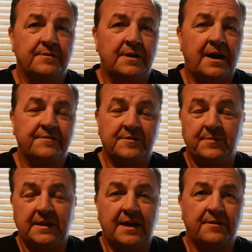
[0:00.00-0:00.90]
after
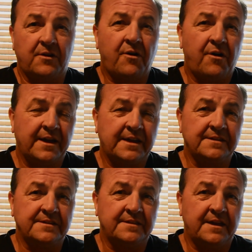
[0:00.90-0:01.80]
being able to hike
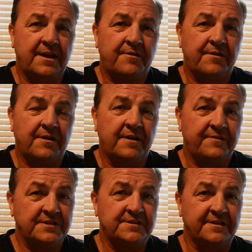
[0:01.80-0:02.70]
into the area, I
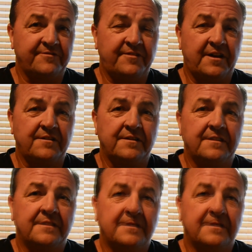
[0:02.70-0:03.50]
eventually found it.